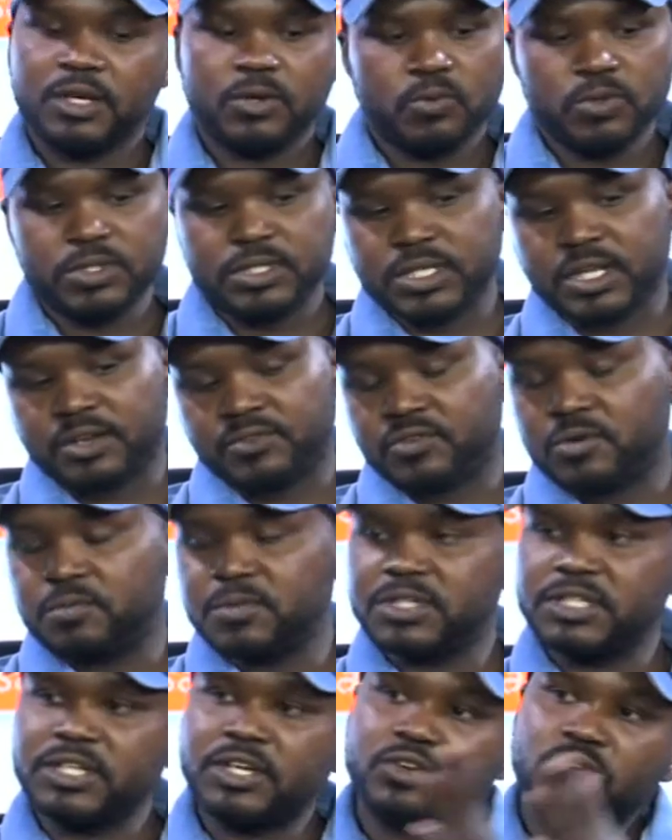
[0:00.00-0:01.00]
start from
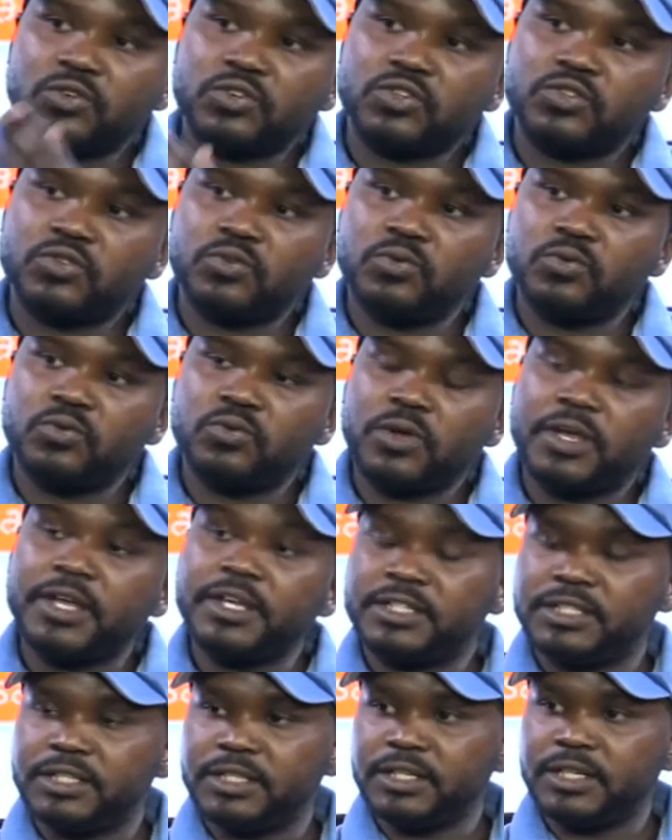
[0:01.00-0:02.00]
0 to 18
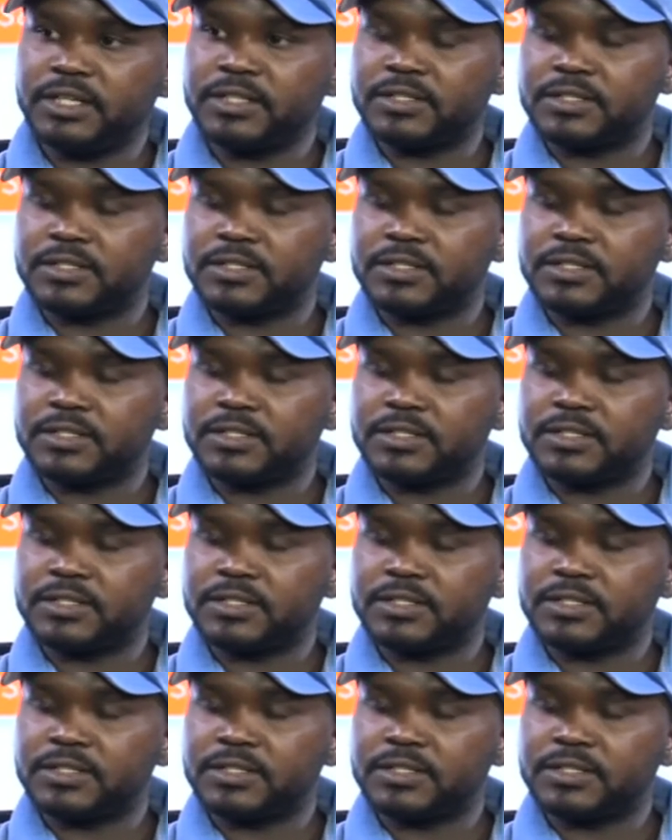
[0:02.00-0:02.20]
years.